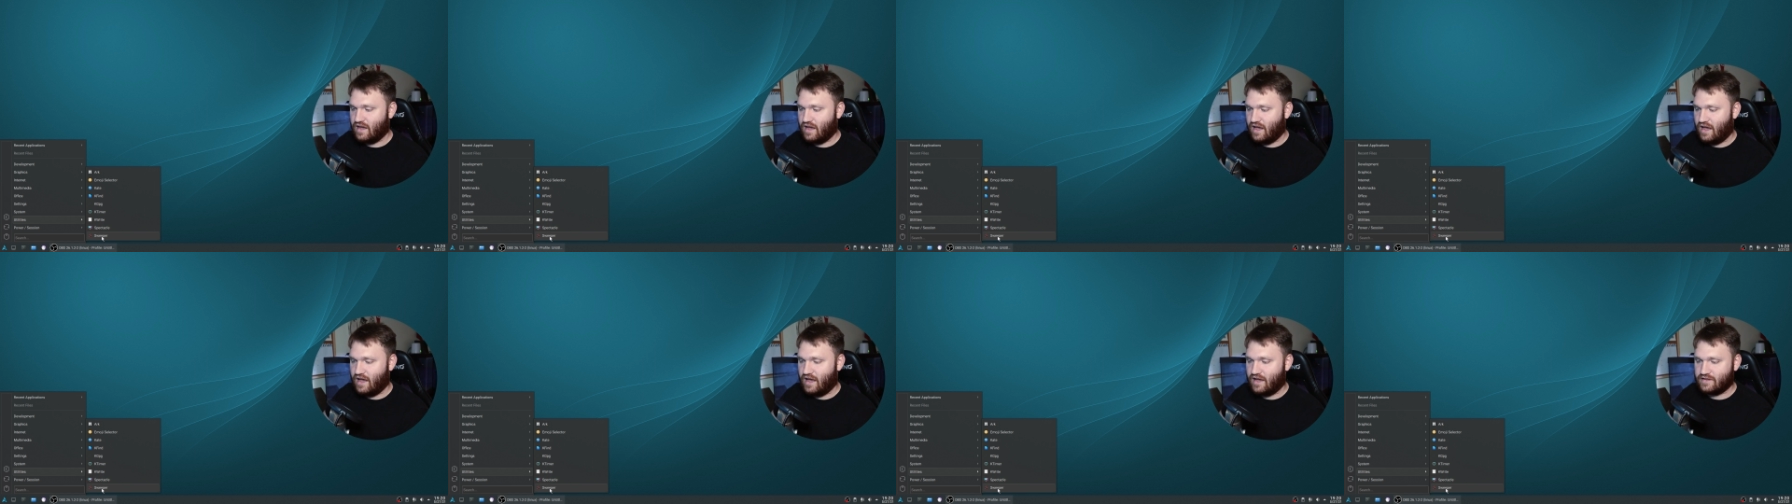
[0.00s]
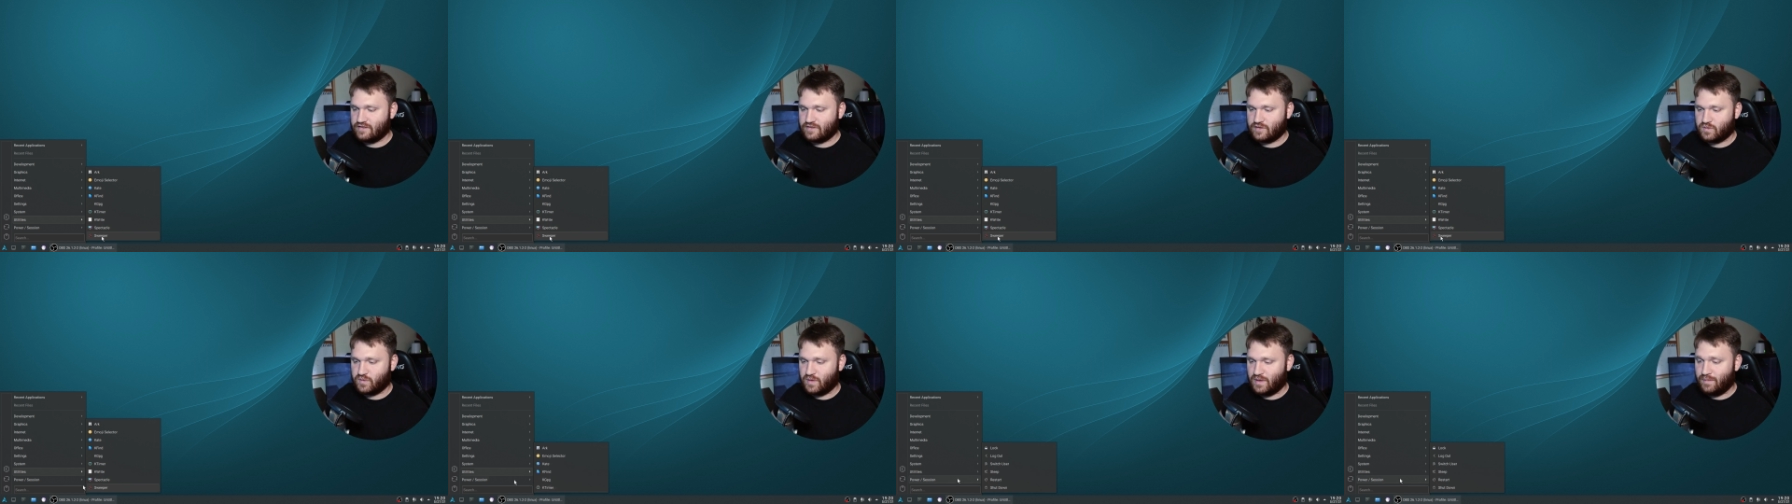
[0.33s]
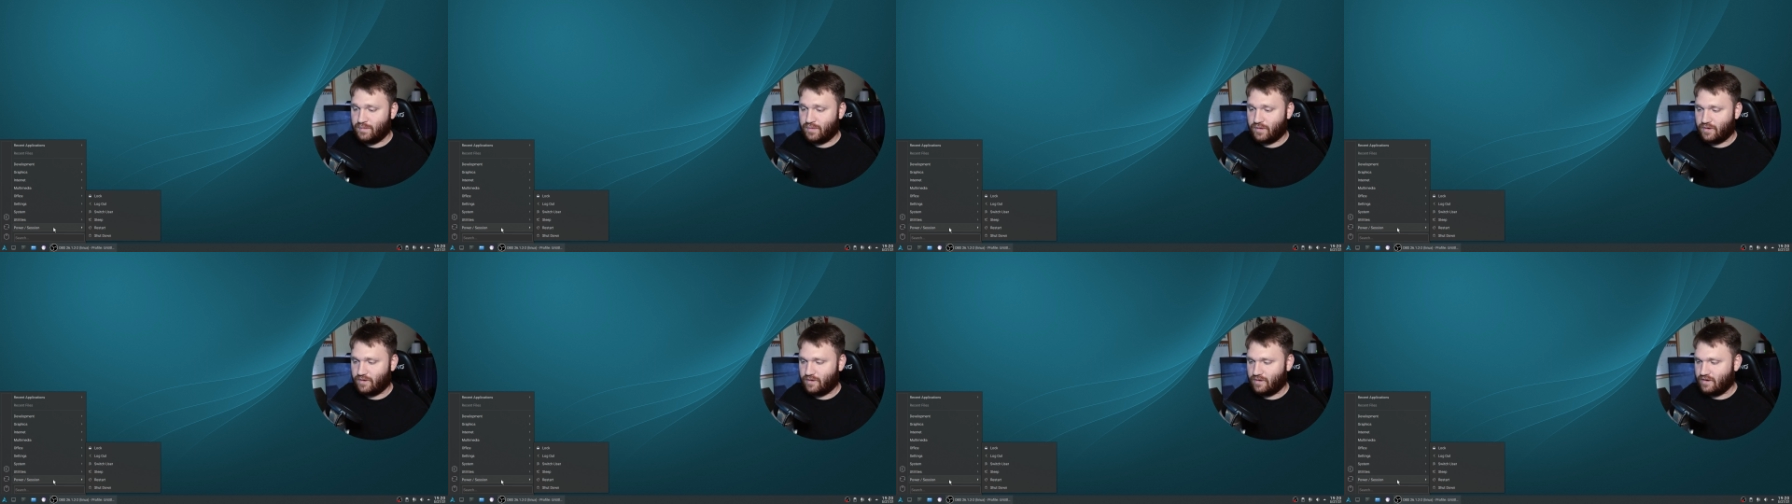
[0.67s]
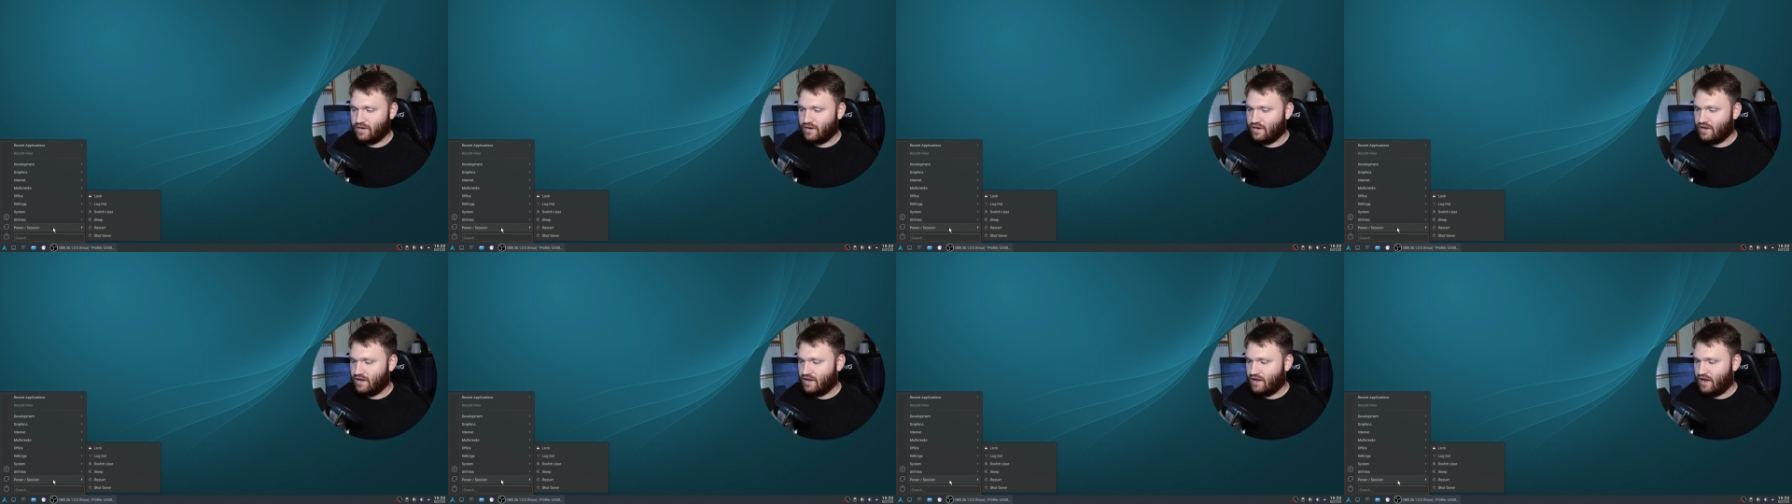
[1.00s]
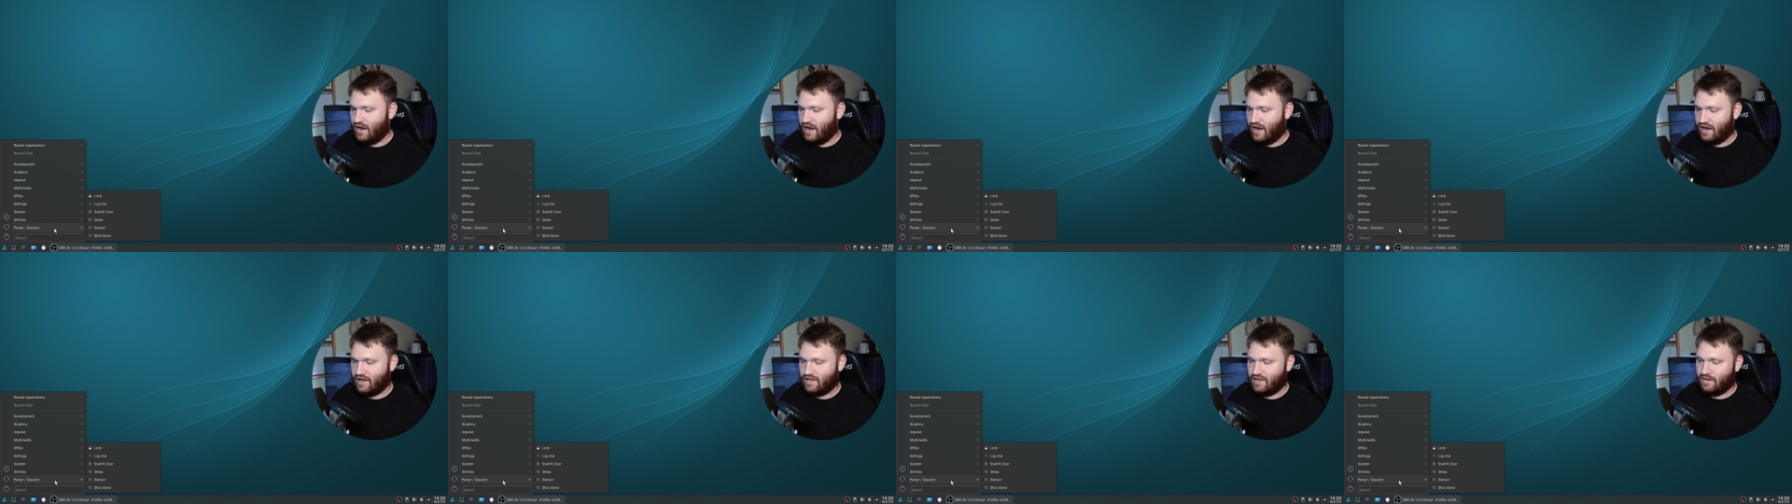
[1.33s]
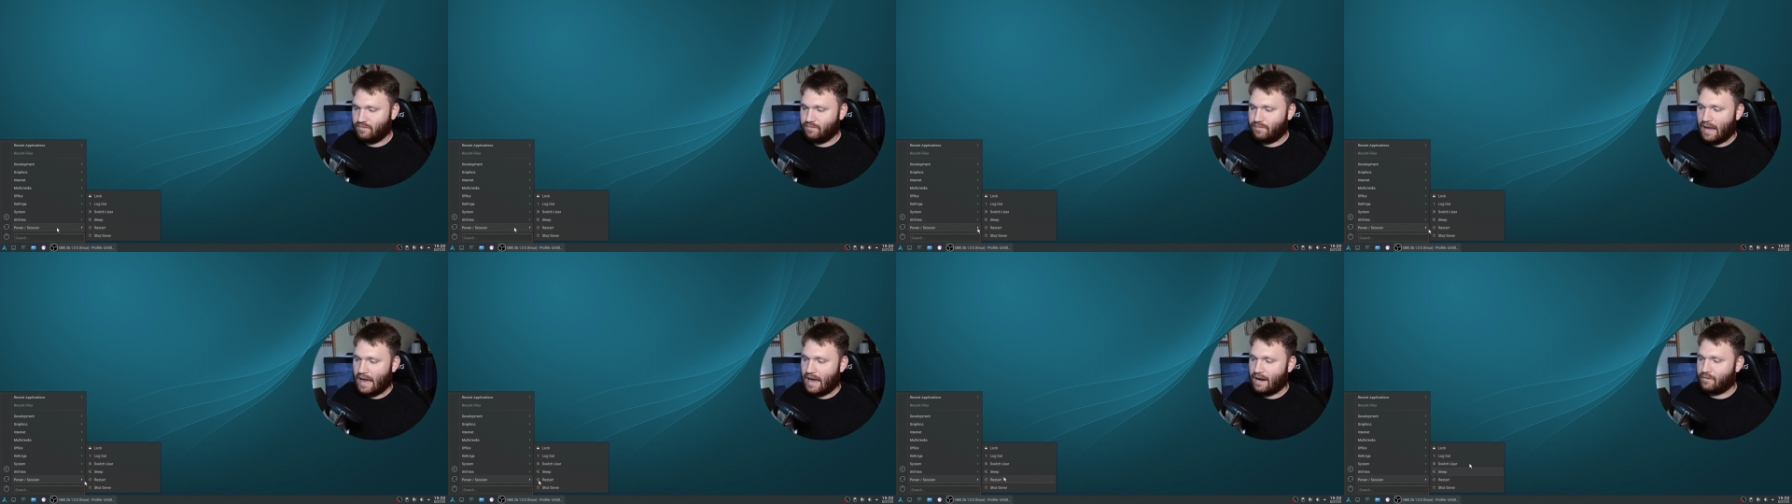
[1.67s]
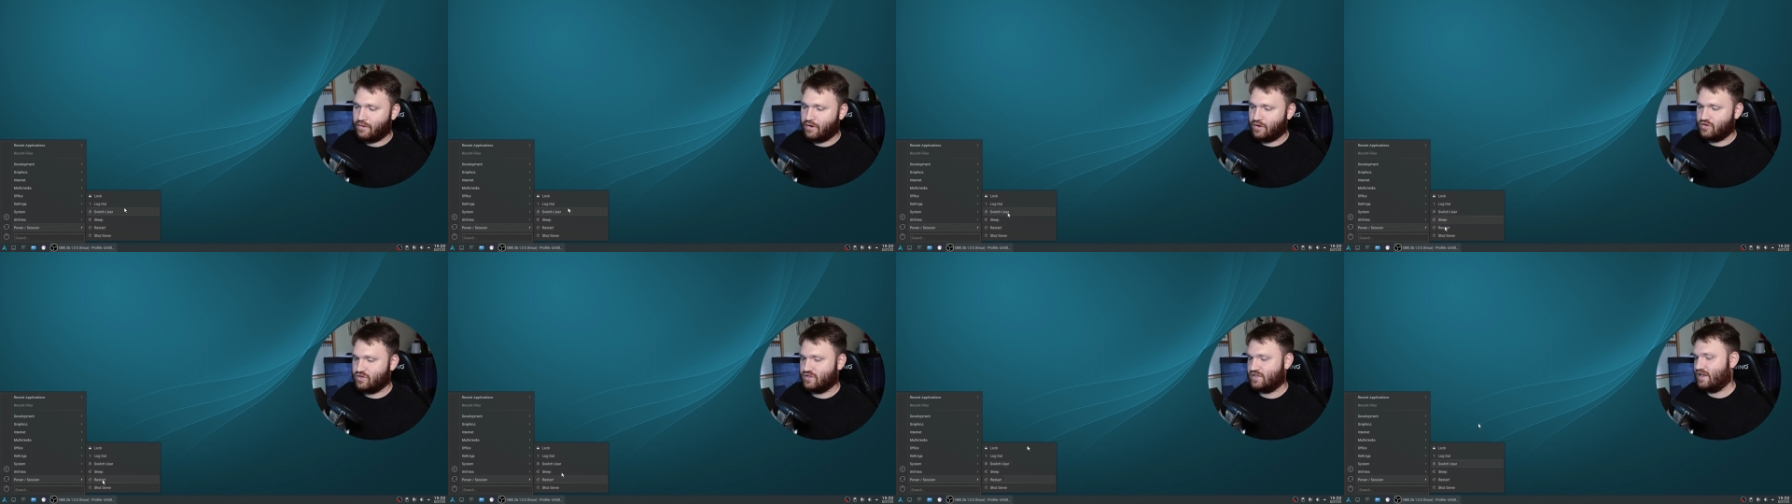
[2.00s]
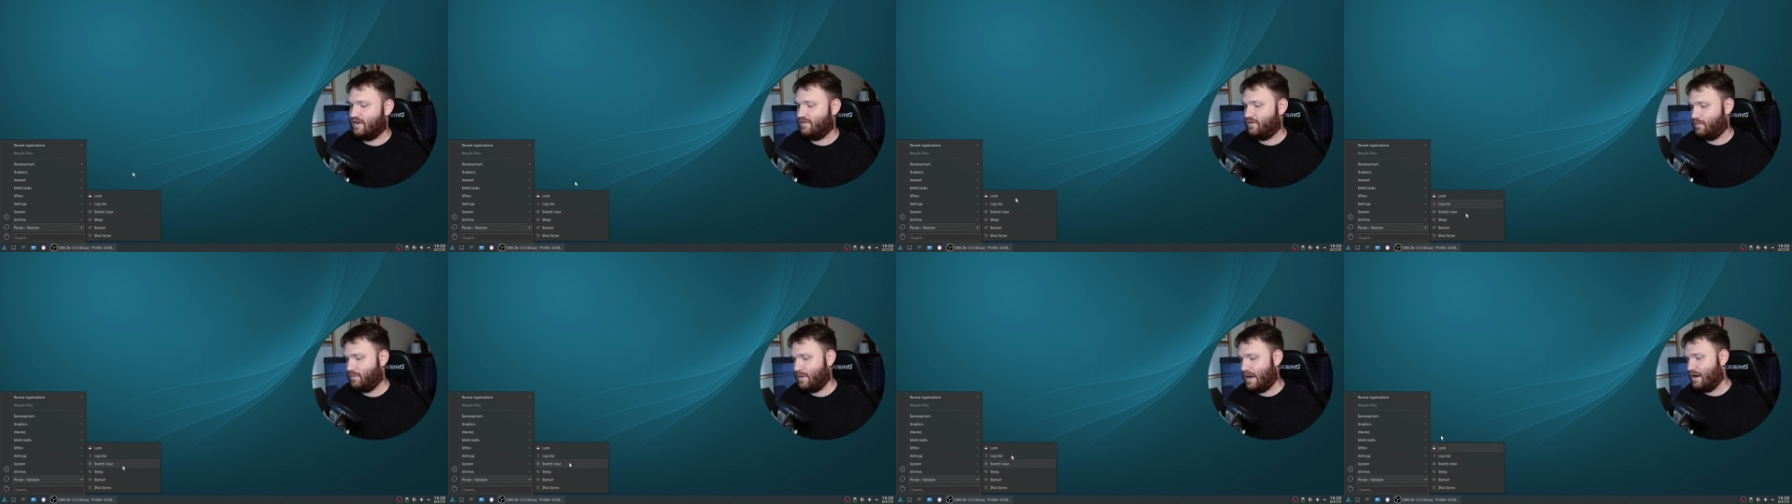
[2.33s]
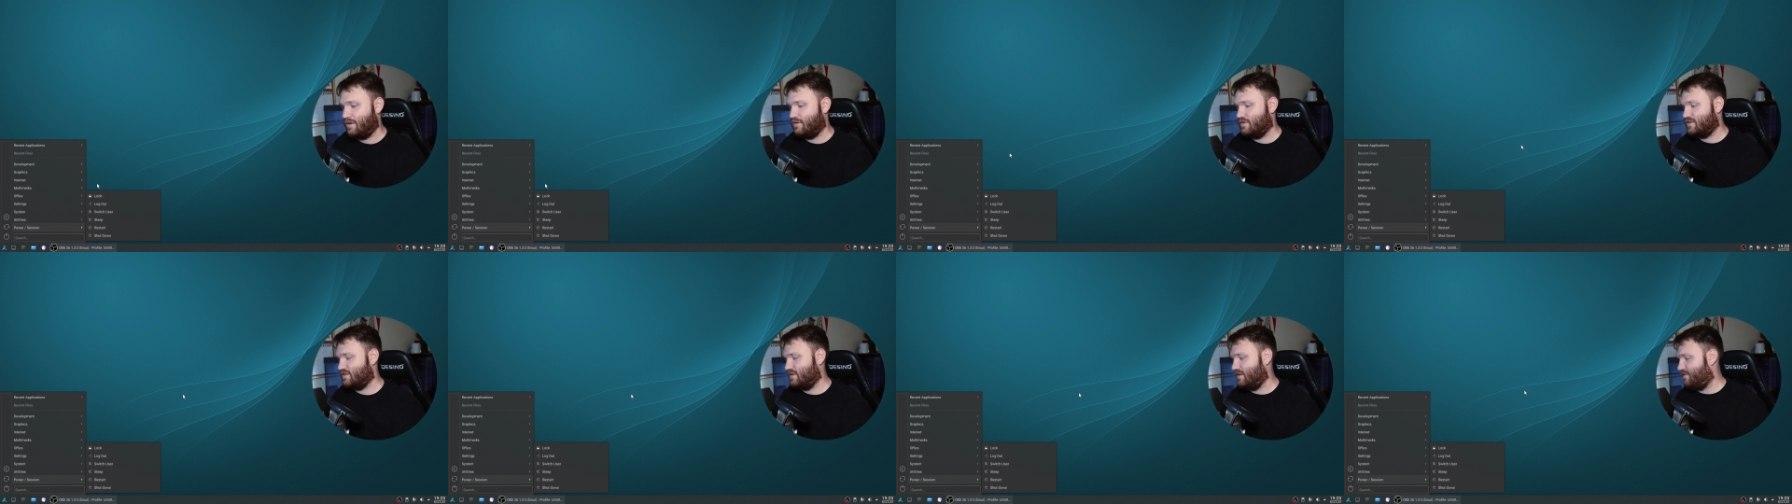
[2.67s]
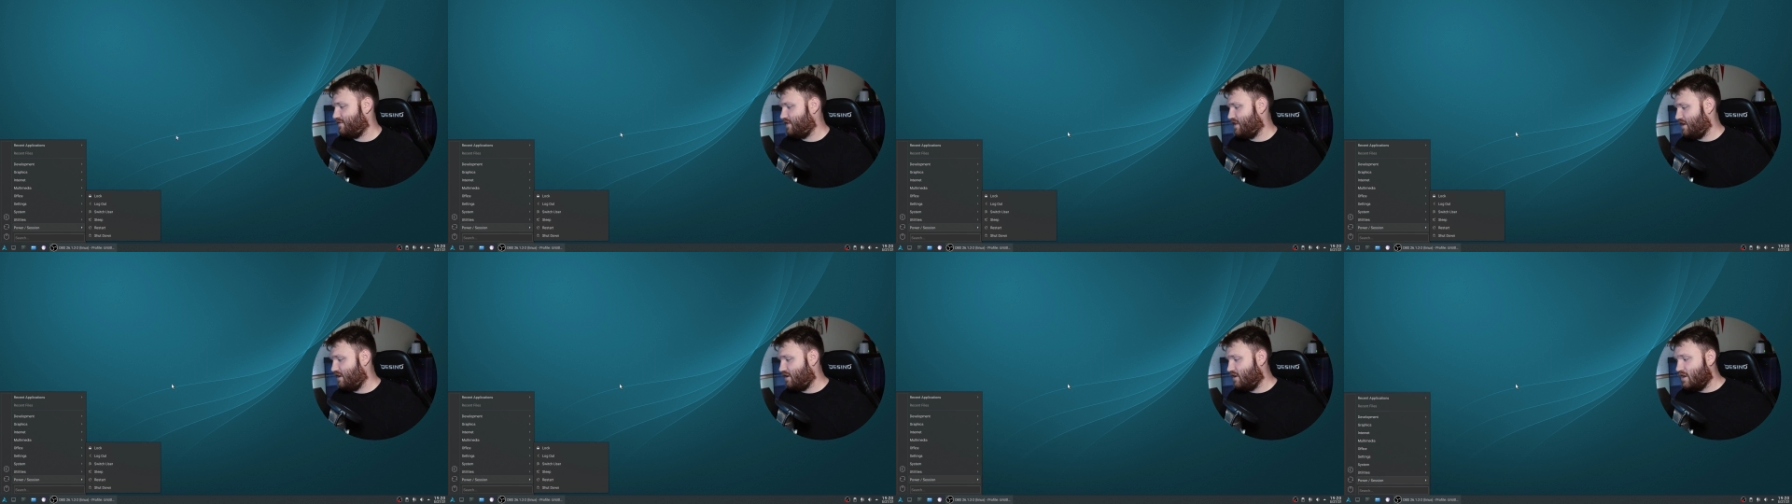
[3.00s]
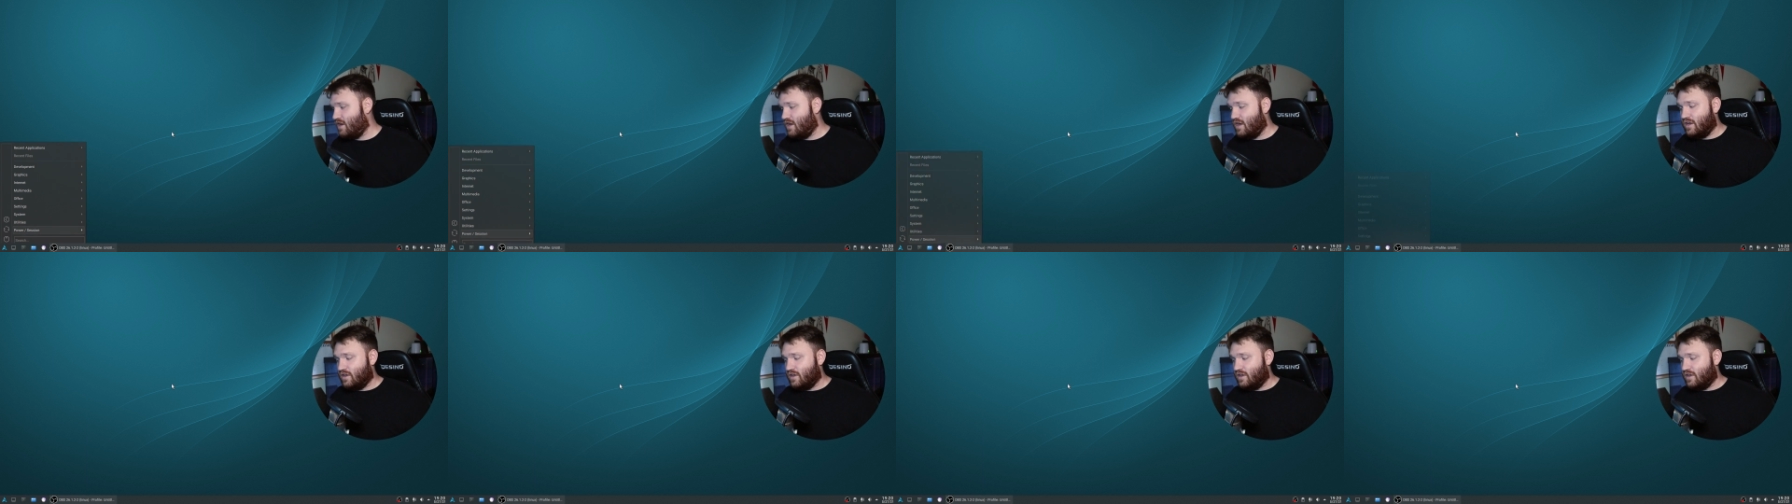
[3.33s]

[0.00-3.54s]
uh, Sweeper, and then power, you just have your power stuff there.